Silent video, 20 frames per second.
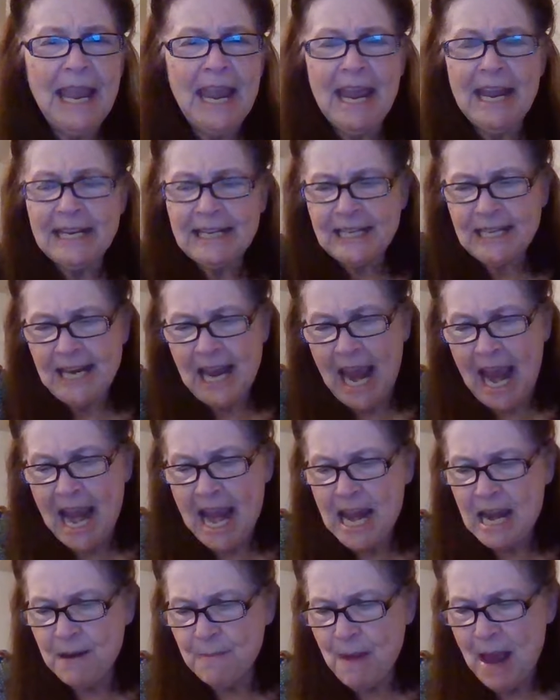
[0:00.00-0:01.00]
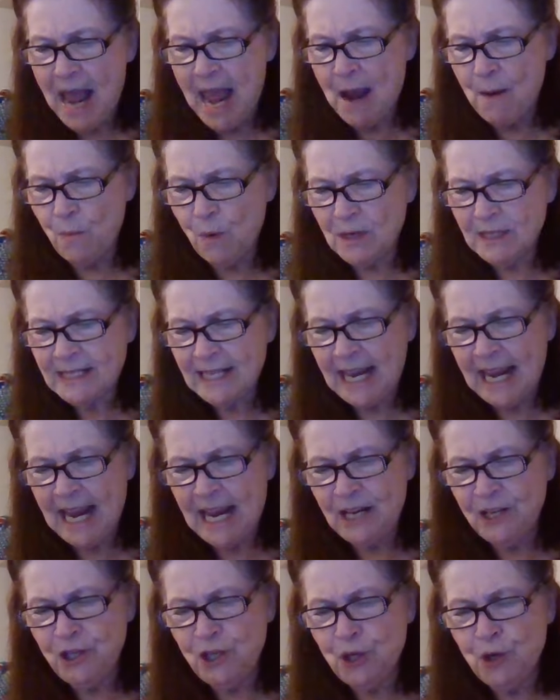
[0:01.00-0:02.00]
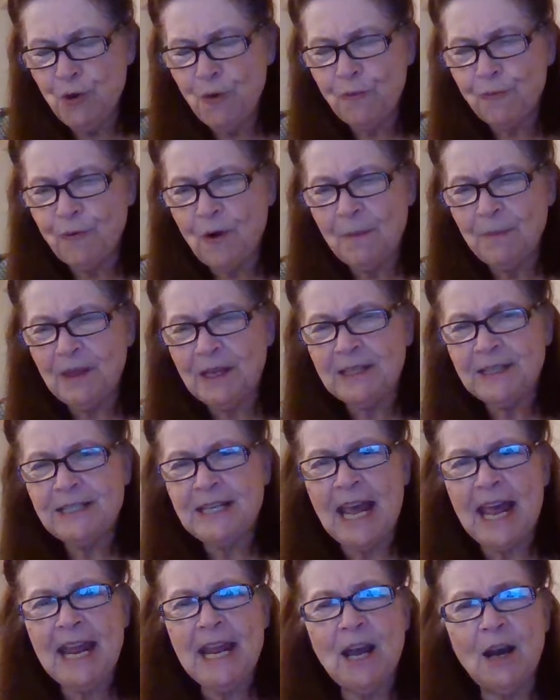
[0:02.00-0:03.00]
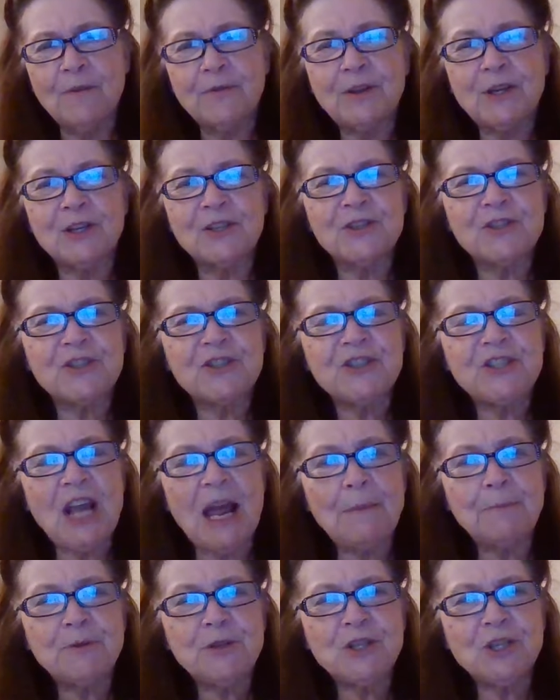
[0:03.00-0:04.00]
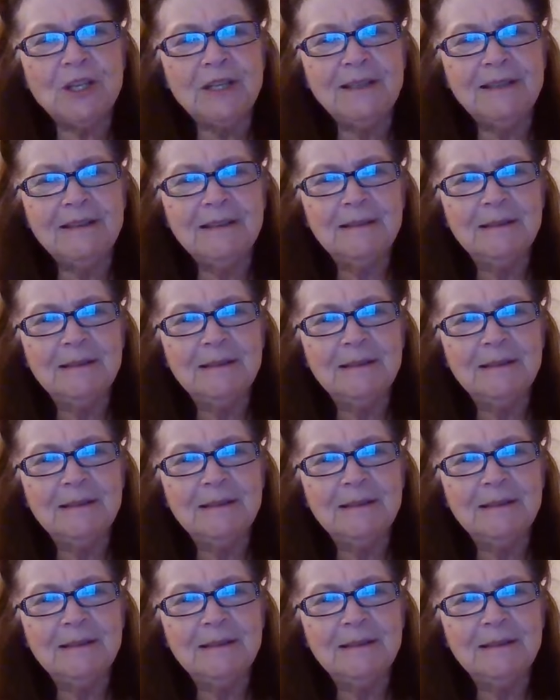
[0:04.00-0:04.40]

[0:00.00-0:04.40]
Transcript: it came and was in you from the day of conception.